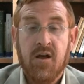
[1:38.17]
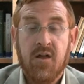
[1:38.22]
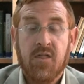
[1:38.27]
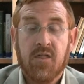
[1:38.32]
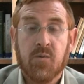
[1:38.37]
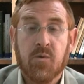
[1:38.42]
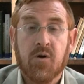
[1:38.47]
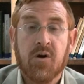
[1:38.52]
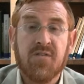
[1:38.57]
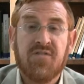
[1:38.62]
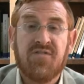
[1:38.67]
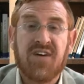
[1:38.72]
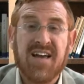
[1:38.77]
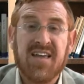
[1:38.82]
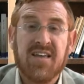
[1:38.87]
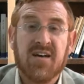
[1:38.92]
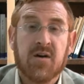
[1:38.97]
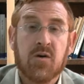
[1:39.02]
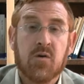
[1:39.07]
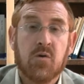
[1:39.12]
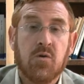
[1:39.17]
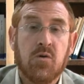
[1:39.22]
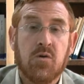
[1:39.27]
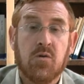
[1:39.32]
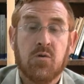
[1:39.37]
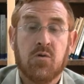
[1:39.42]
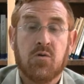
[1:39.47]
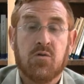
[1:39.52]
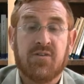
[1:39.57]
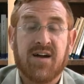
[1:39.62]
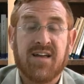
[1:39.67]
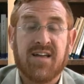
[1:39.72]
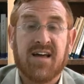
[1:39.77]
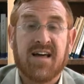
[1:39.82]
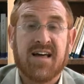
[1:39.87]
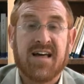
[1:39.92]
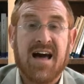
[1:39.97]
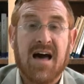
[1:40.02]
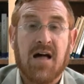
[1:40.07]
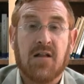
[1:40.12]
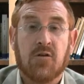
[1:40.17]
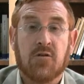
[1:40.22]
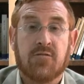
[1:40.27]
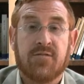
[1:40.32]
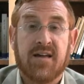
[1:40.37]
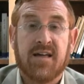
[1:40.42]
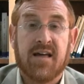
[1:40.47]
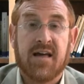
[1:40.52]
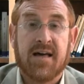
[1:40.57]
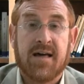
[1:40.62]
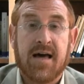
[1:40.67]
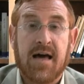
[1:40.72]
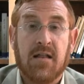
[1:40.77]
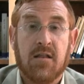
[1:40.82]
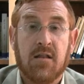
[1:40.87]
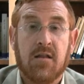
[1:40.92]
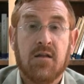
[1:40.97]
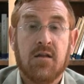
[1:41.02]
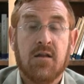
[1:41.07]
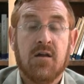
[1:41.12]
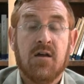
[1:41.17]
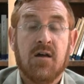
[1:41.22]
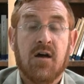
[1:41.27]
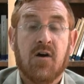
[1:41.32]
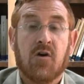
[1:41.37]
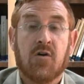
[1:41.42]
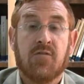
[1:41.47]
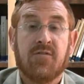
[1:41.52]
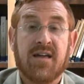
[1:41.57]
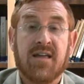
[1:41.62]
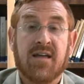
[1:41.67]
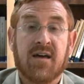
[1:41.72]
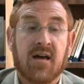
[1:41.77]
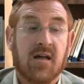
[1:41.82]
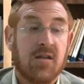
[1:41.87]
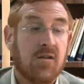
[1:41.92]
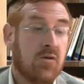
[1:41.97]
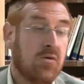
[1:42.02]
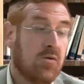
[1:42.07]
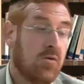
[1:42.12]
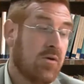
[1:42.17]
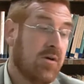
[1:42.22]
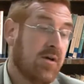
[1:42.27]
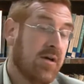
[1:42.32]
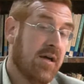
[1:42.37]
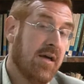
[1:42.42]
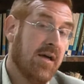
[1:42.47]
The word vayechulu or vayechal or vayechal or vayechalu